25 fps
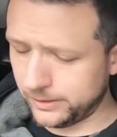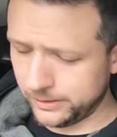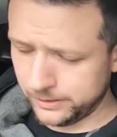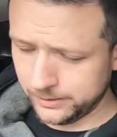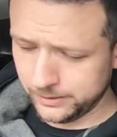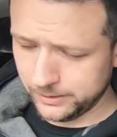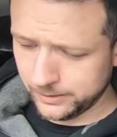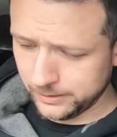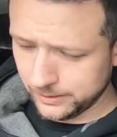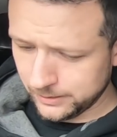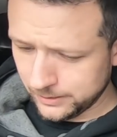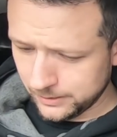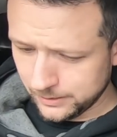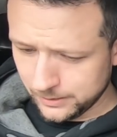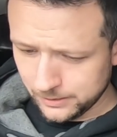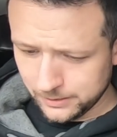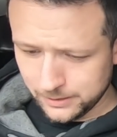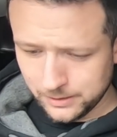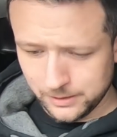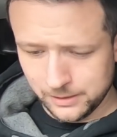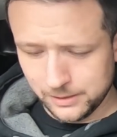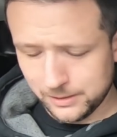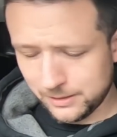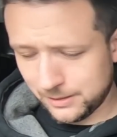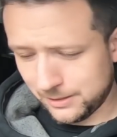How does it
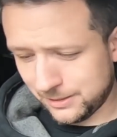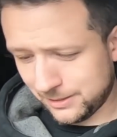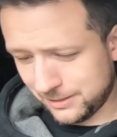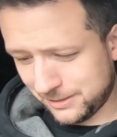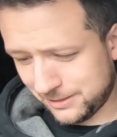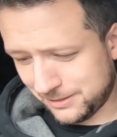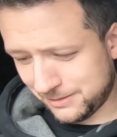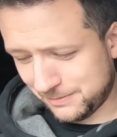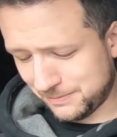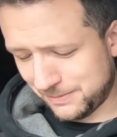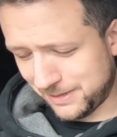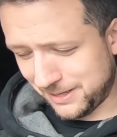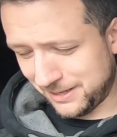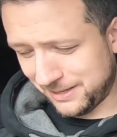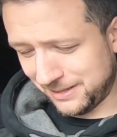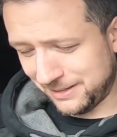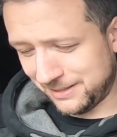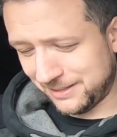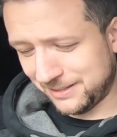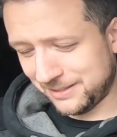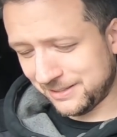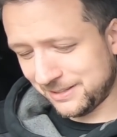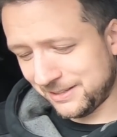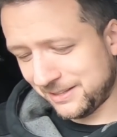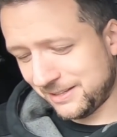feel?
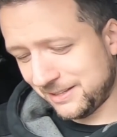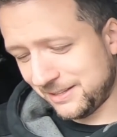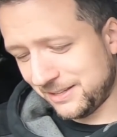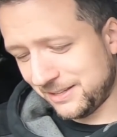Shit.